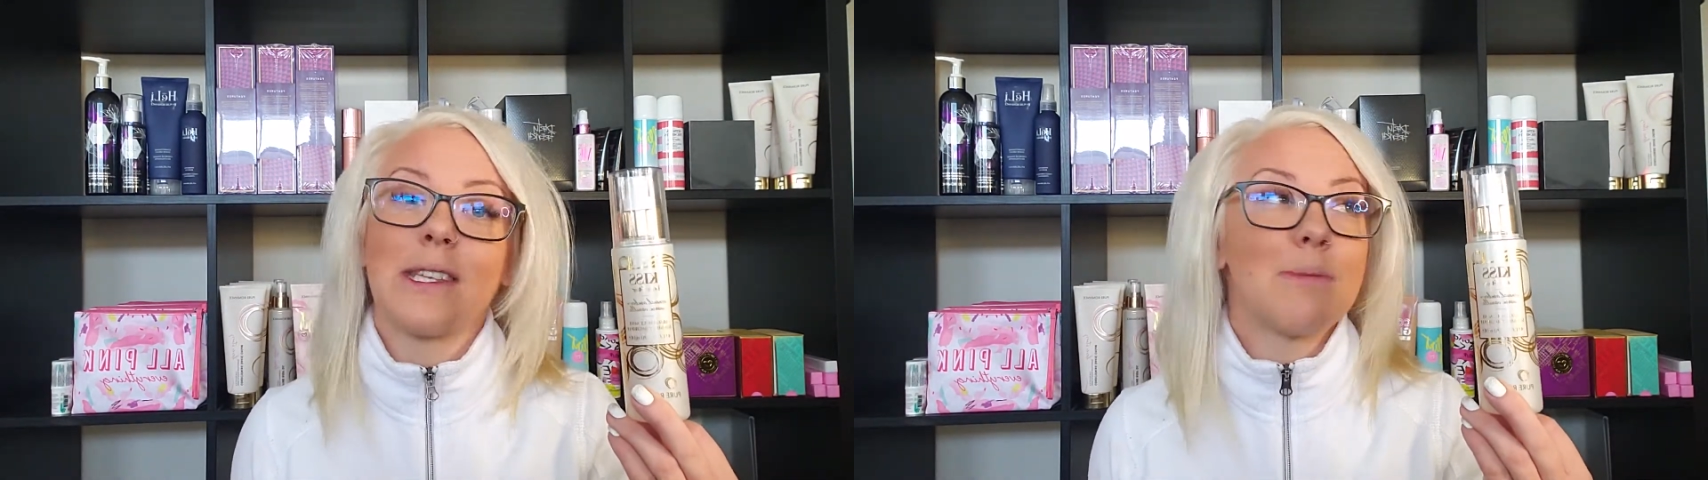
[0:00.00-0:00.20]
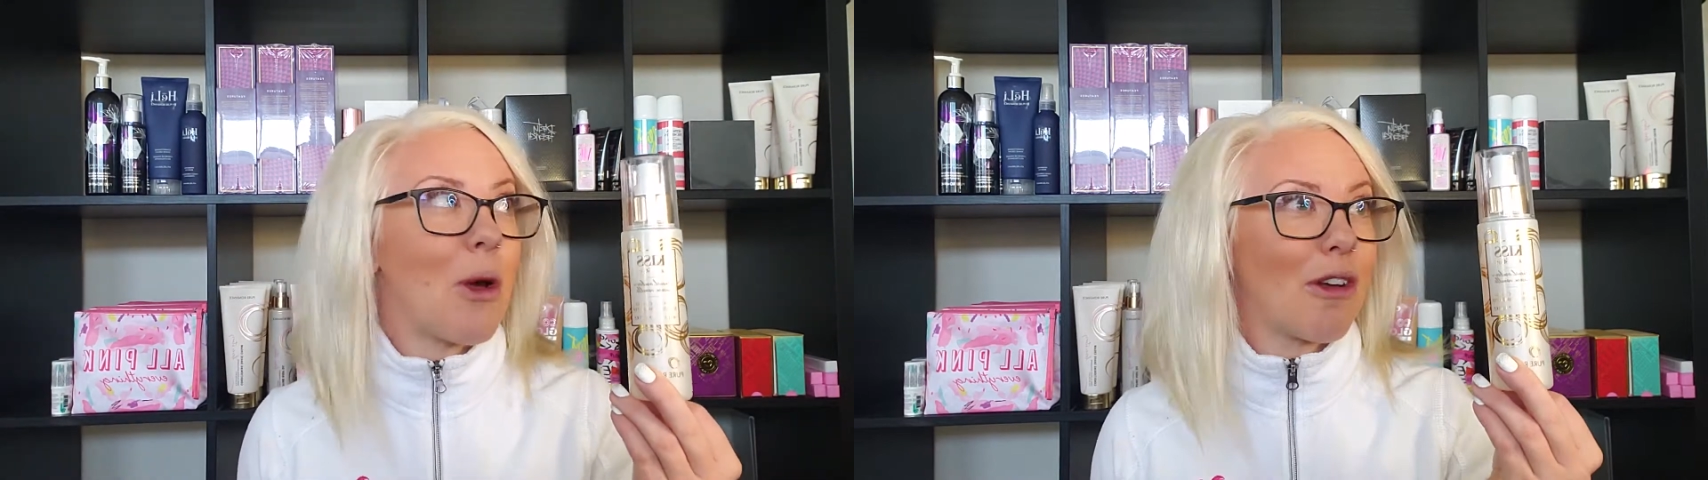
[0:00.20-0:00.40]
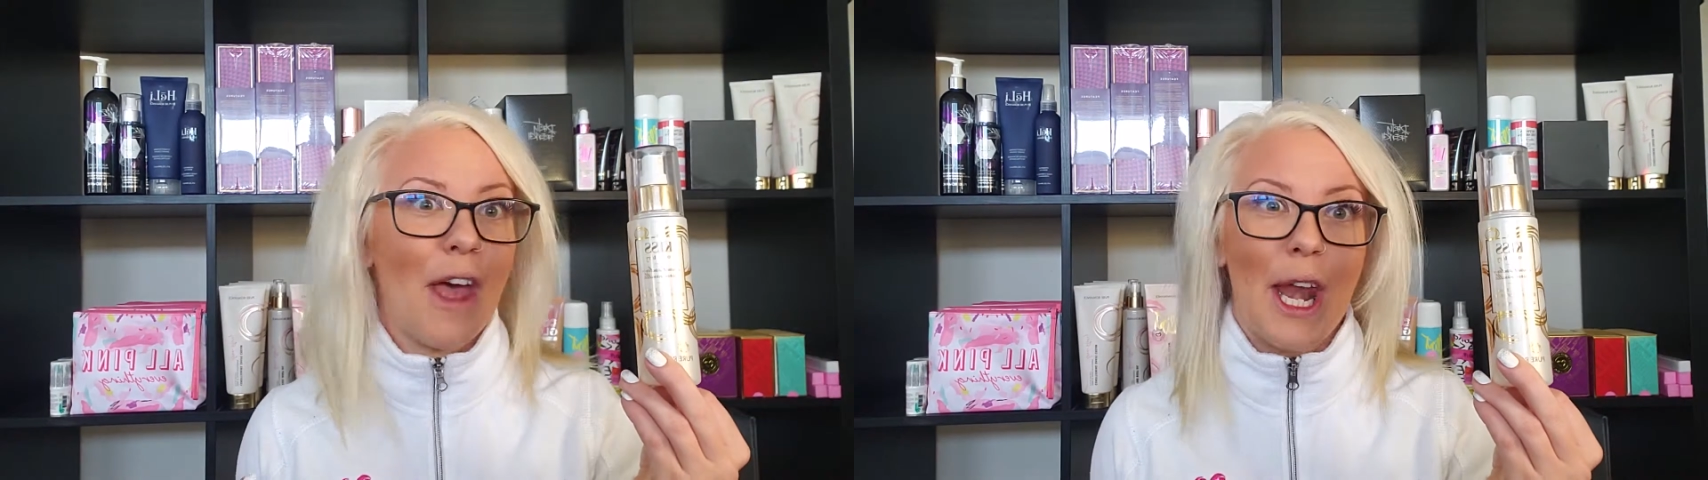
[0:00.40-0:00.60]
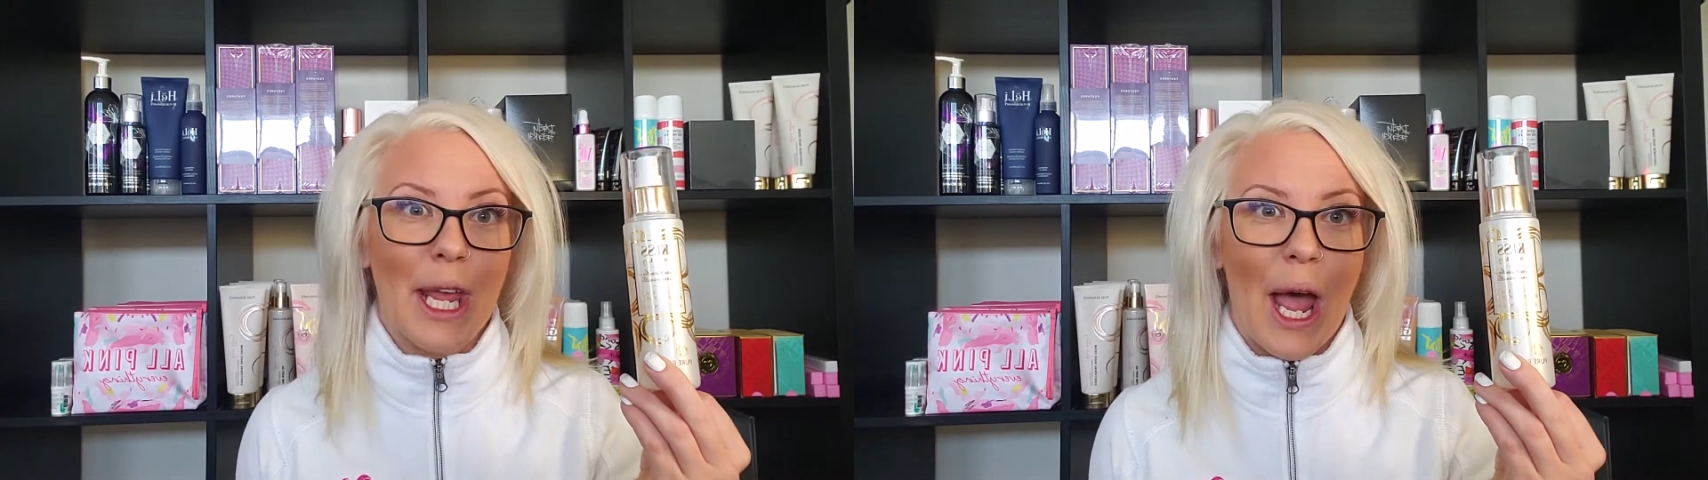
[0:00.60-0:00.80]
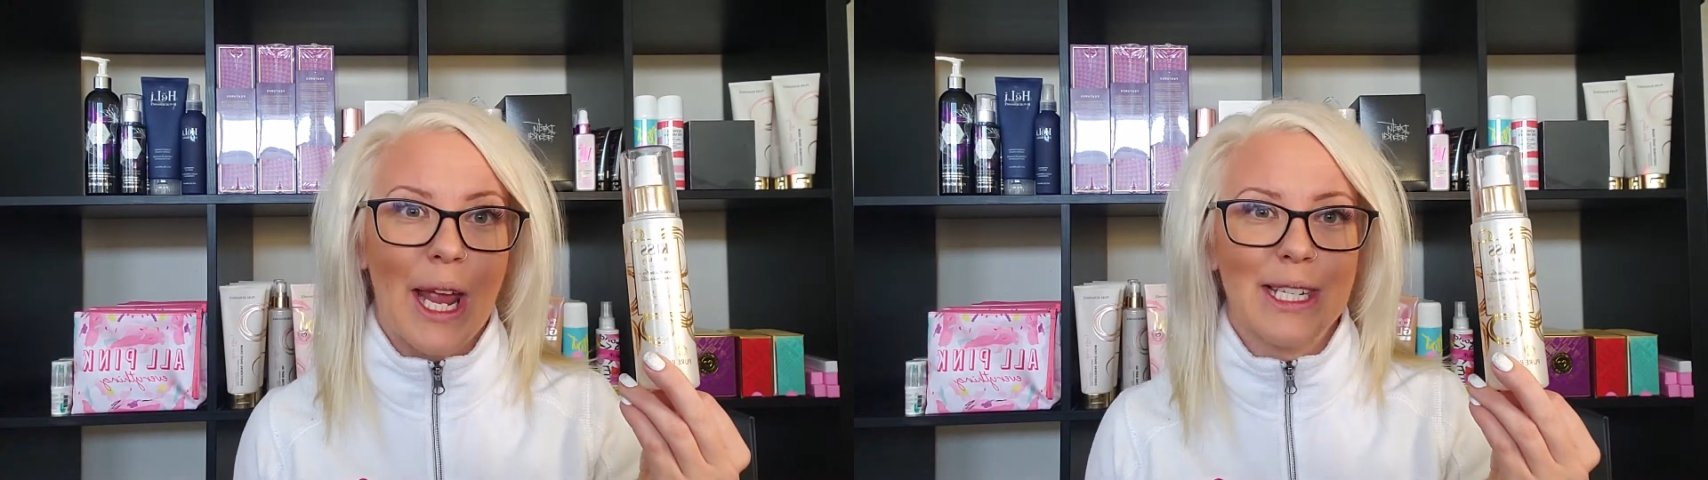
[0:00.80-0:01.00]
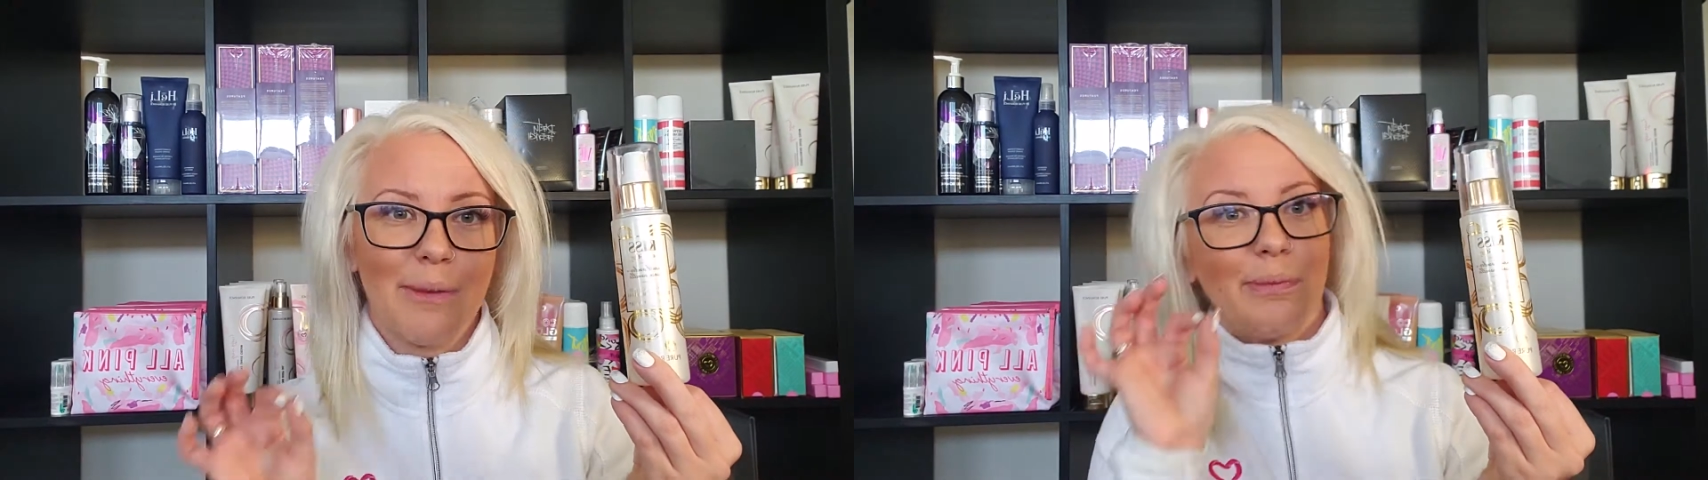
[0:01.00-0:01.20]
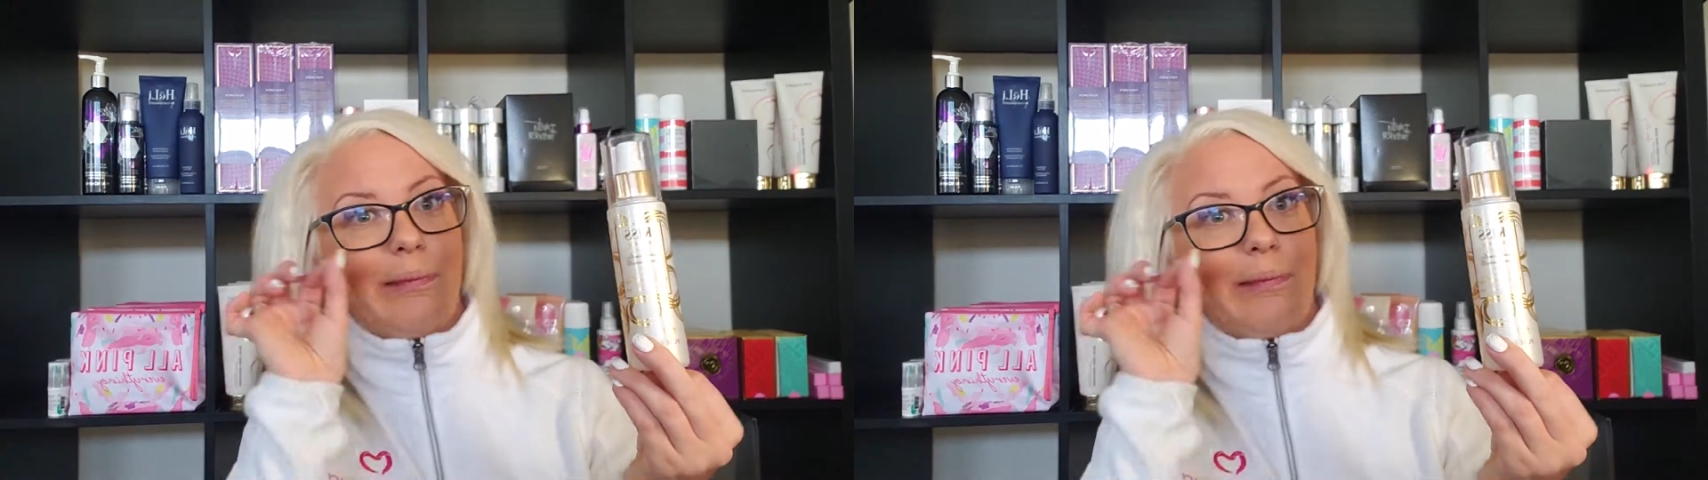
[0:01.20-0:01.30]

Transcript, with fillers: smoke of any kind.